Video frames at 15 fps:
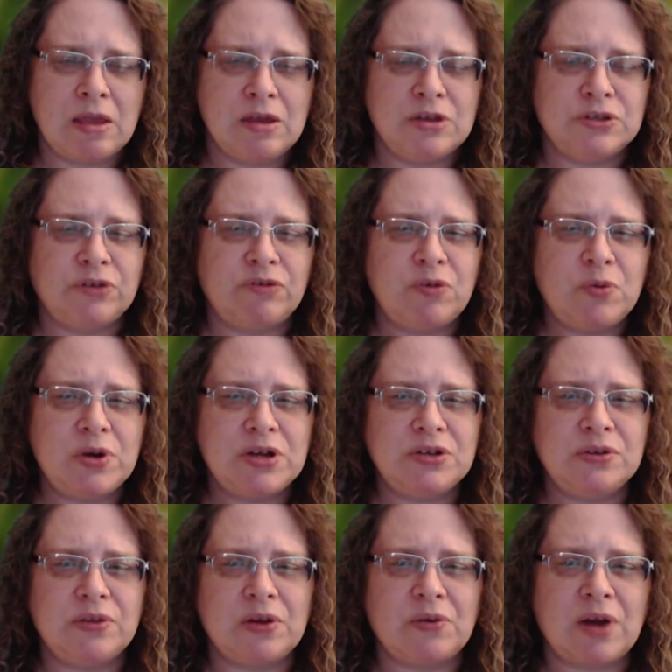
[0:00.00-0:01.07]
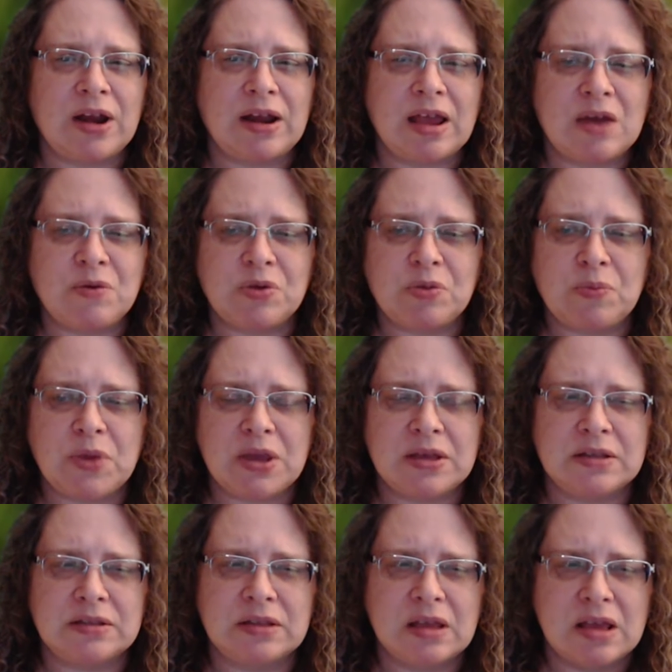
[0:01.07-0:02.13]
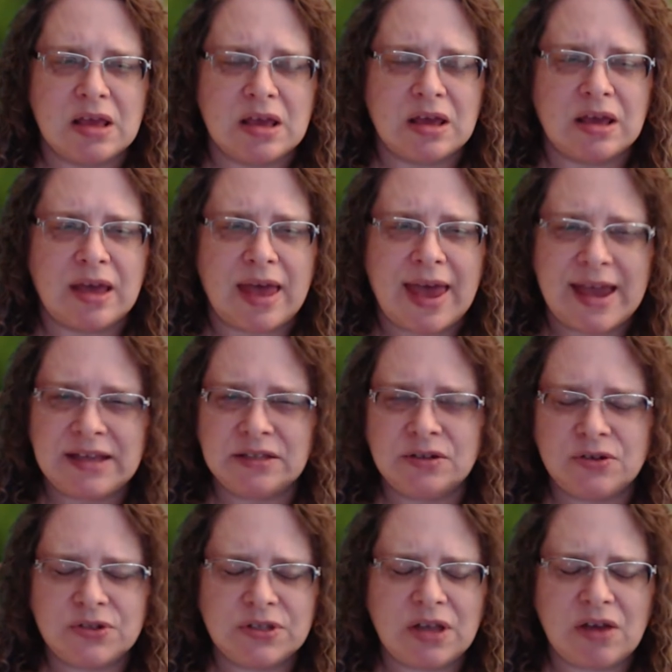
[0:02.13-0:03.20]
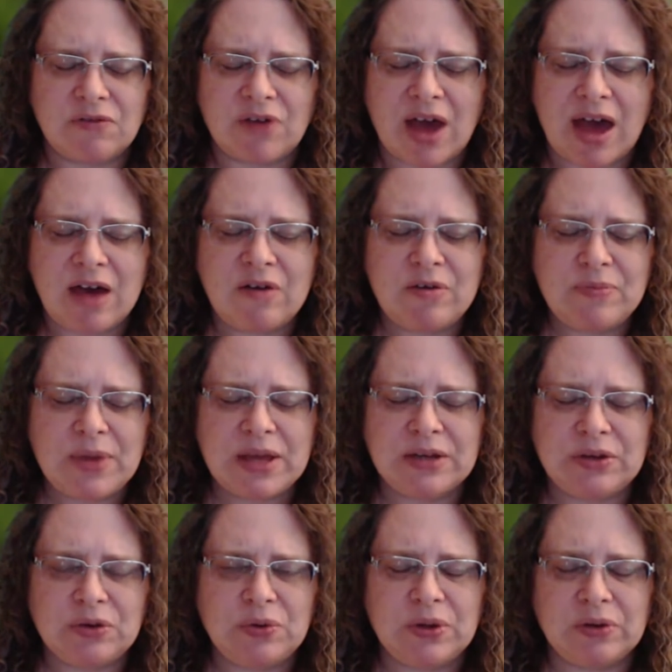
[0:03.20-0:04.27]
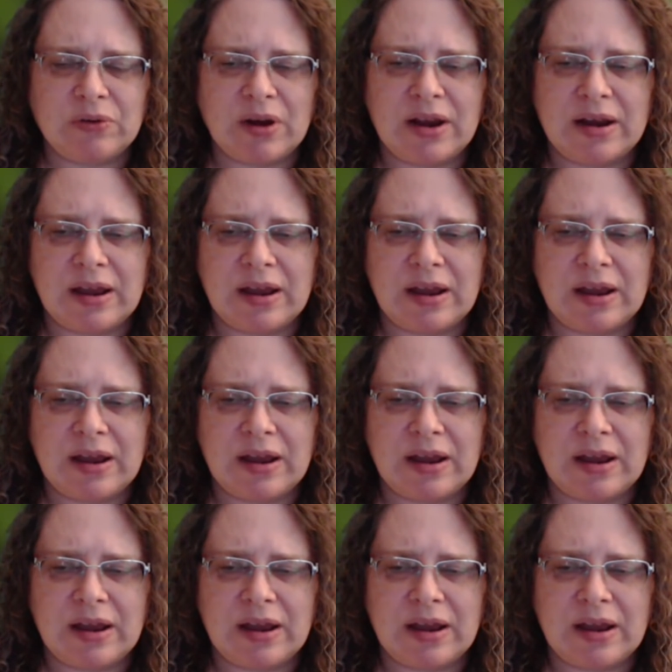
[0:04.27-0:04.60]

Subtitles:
So if you want to do that right now with me, ask yourself, how am I doing right